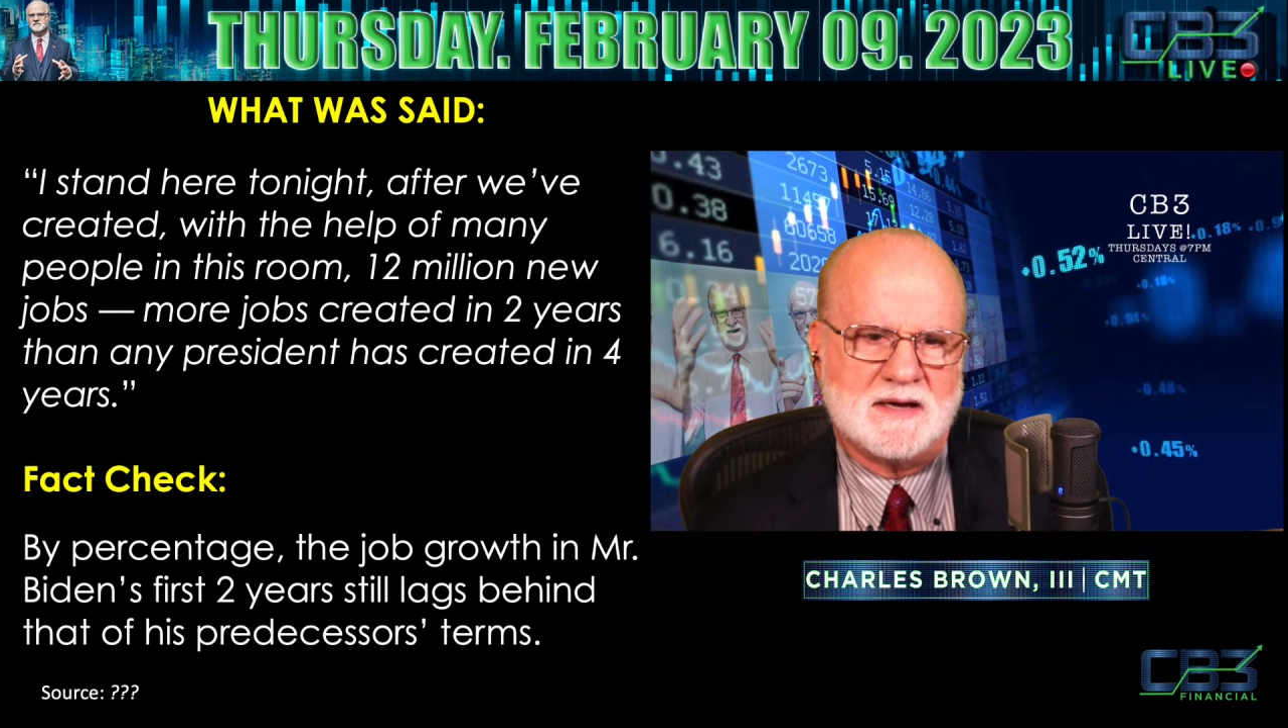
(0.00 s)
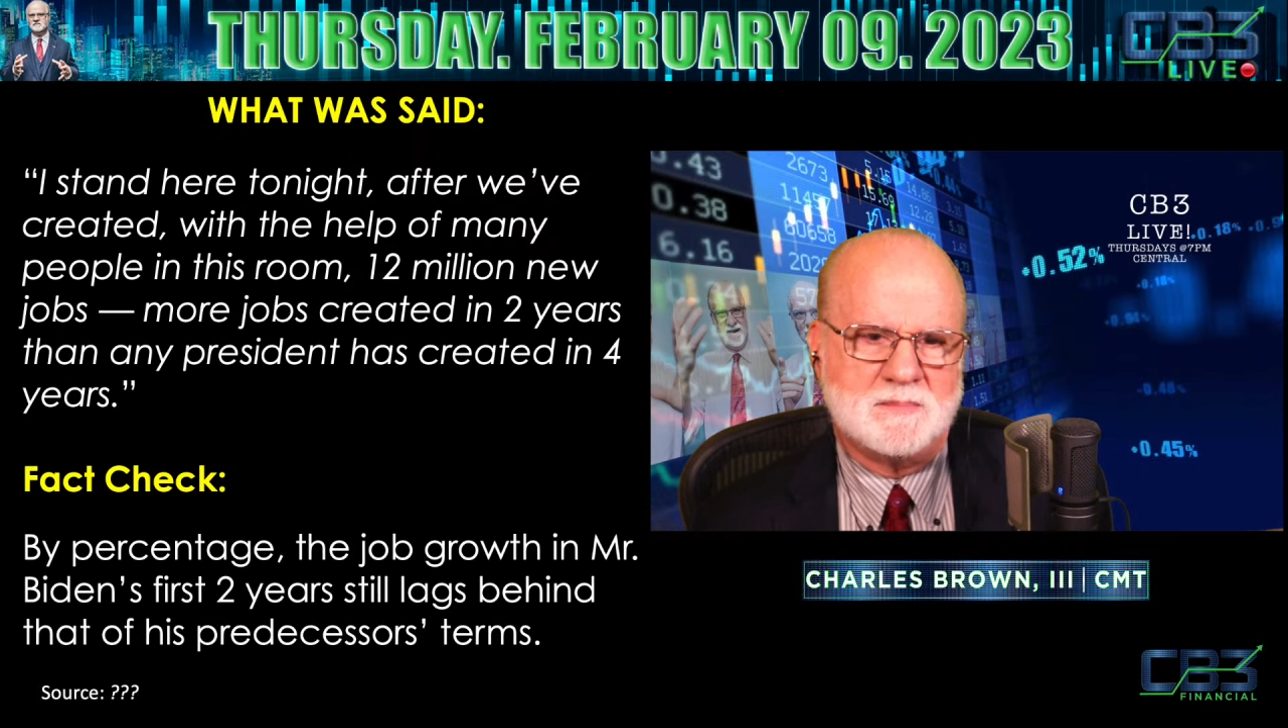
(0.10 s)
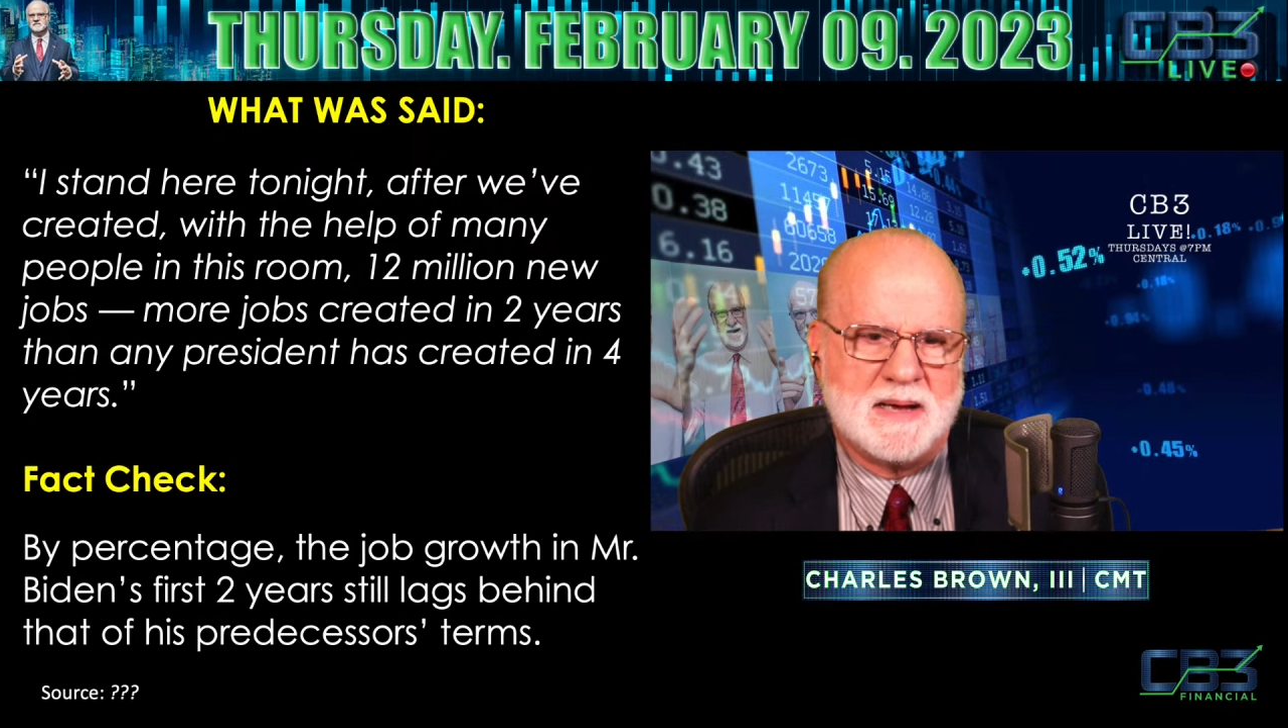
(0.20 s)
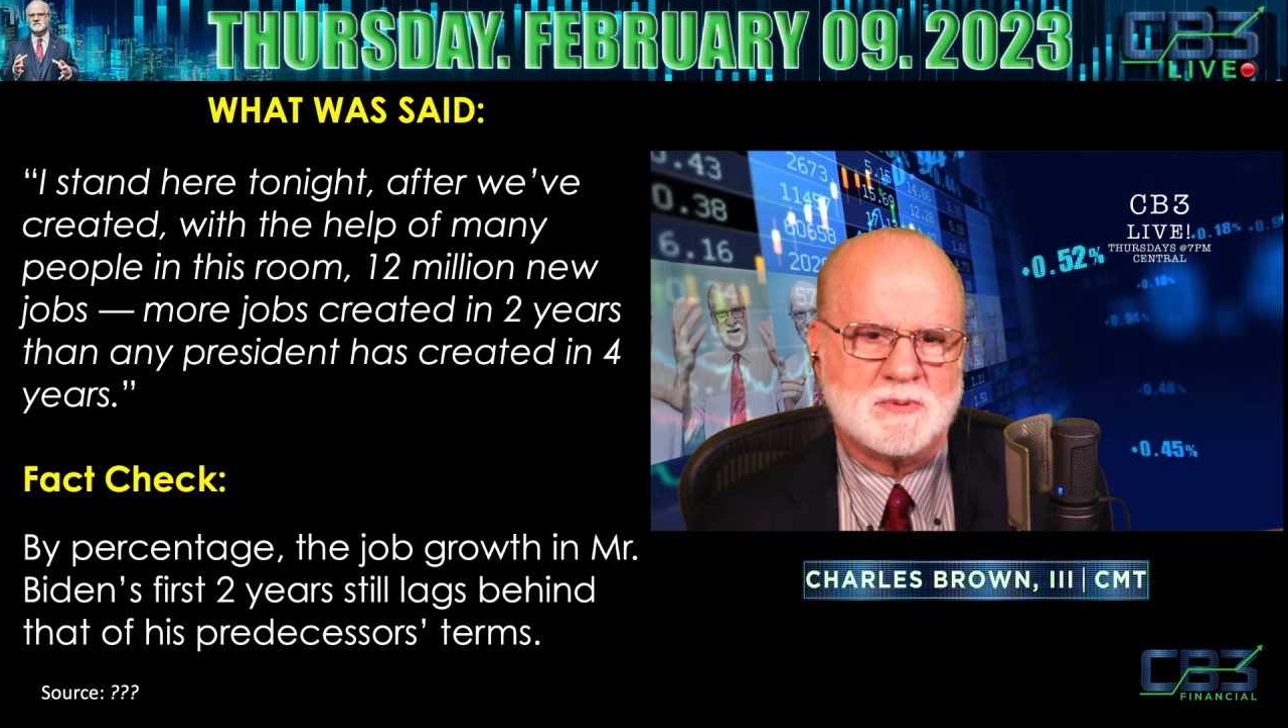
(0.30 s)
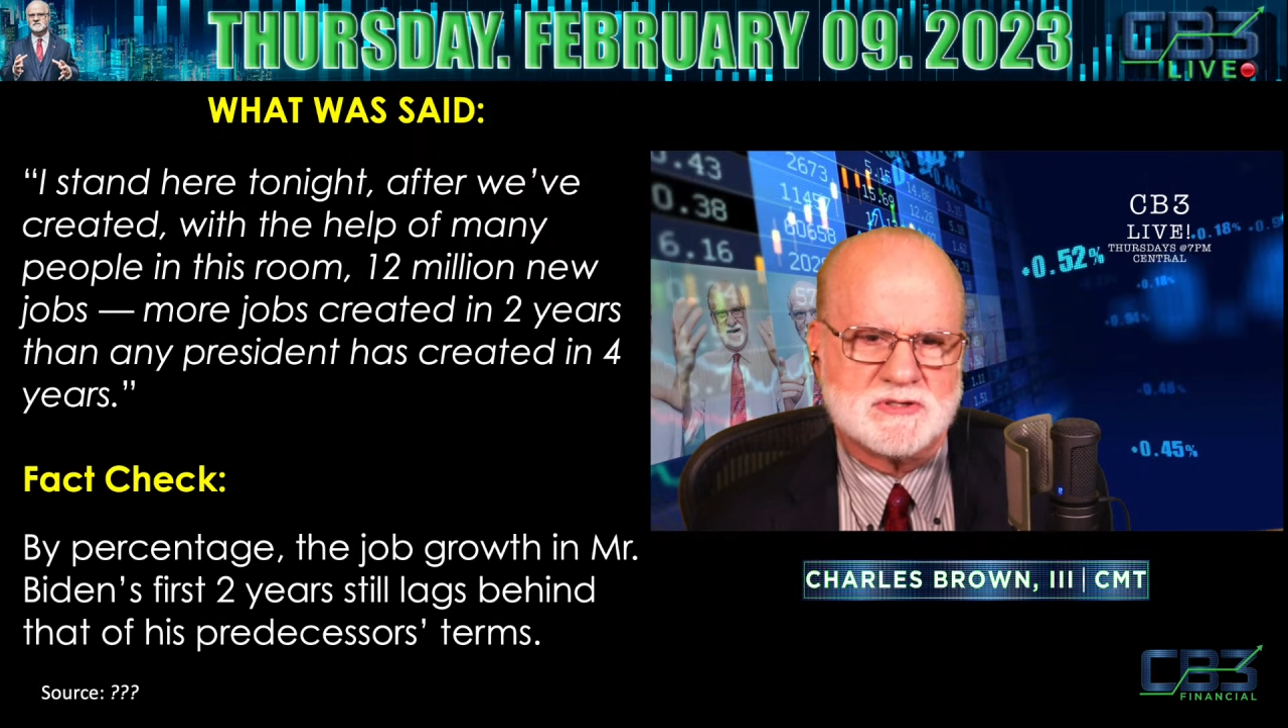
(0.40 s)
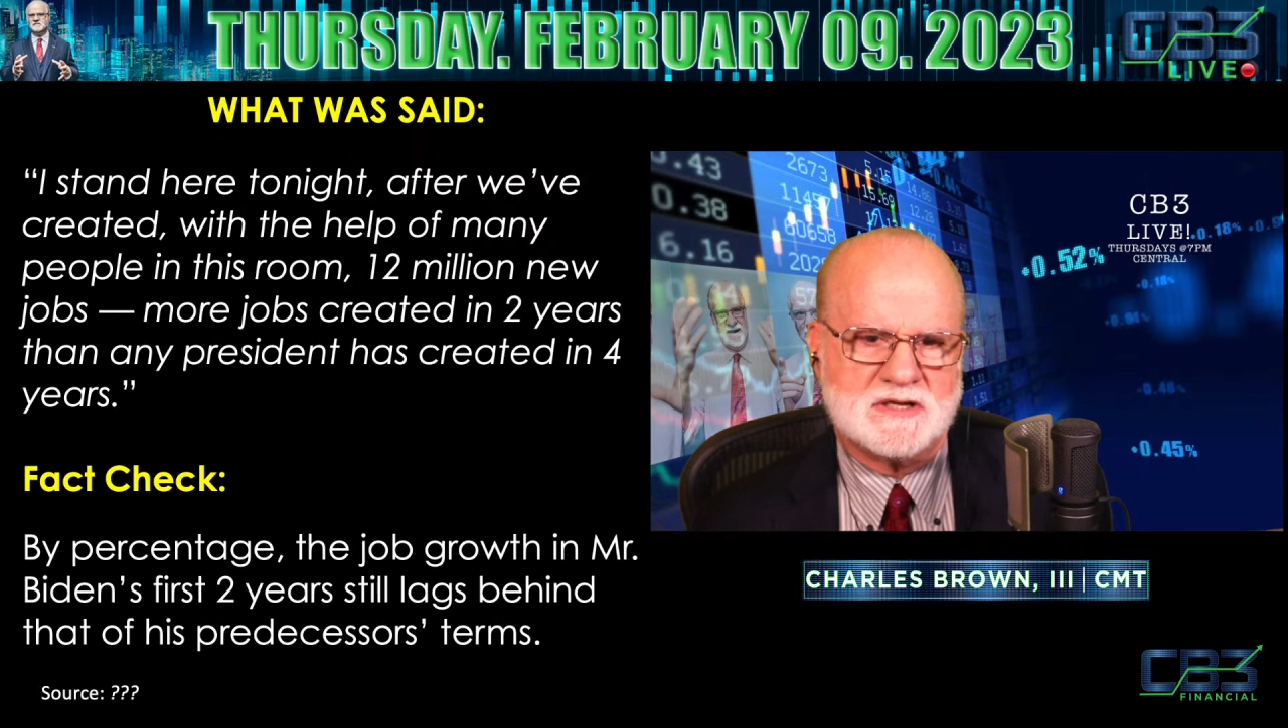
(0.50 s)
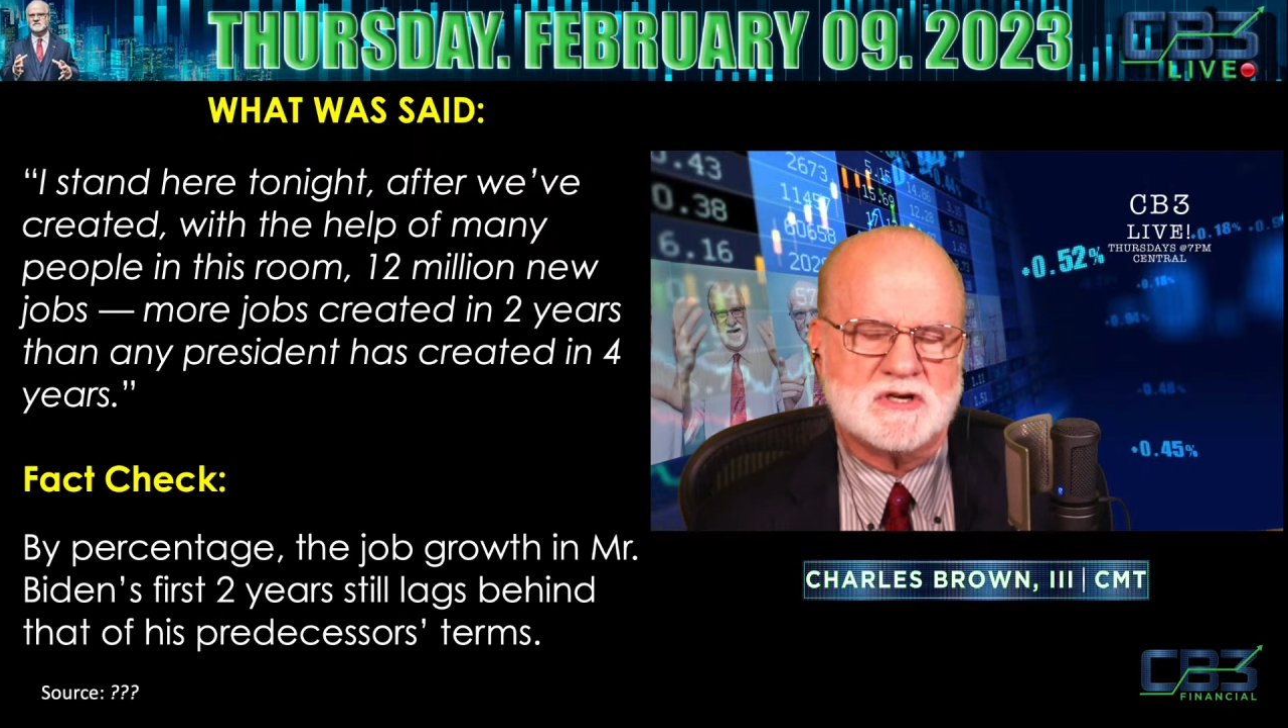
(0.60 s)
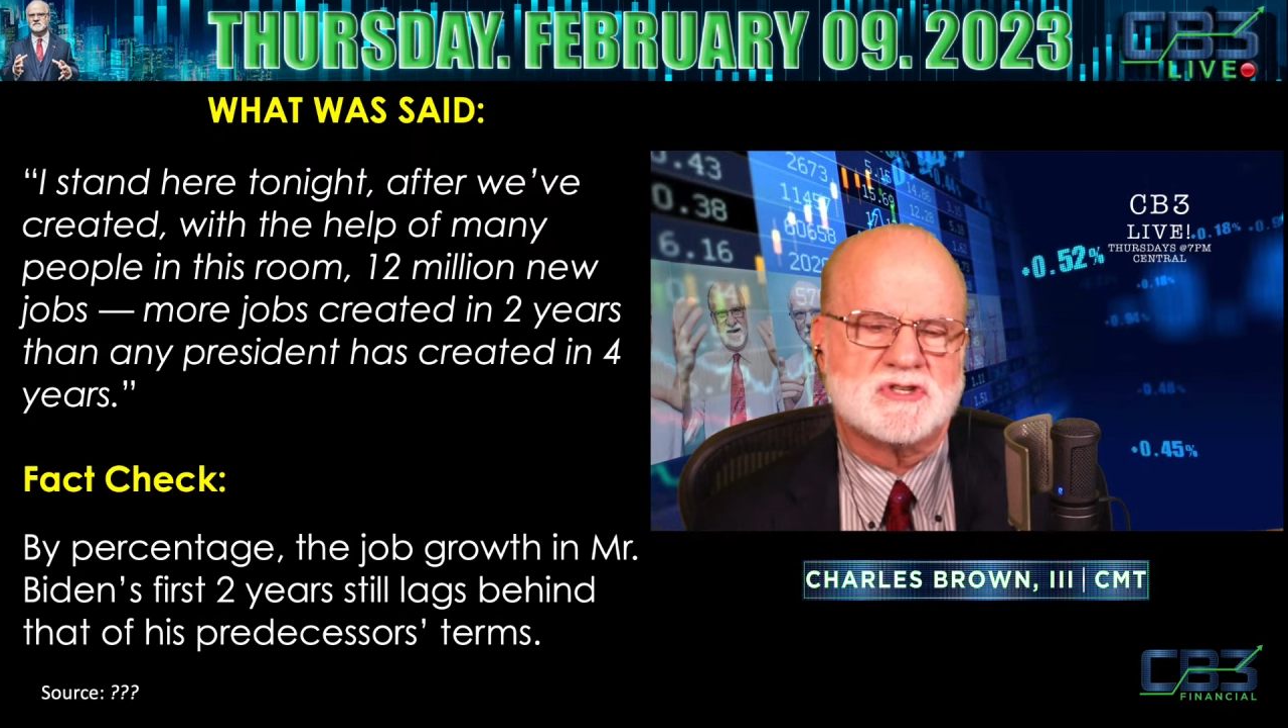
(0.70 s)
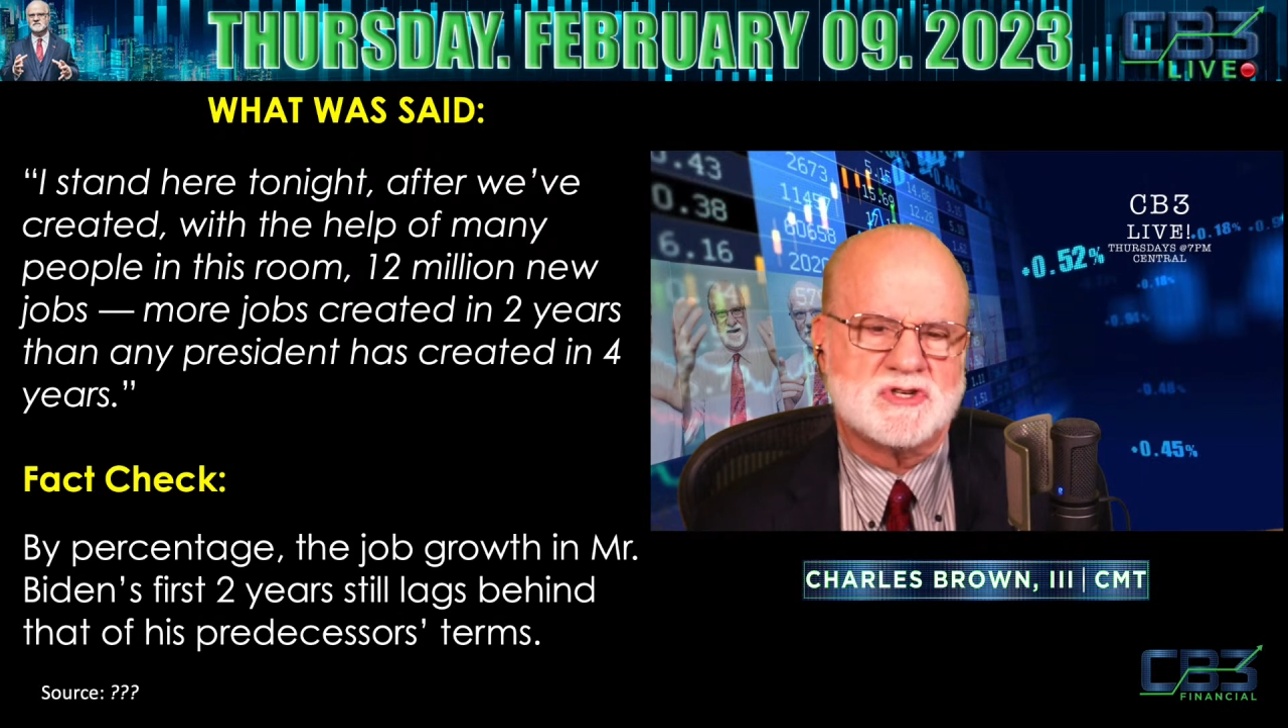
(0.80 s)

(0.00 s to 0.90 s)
by percentage,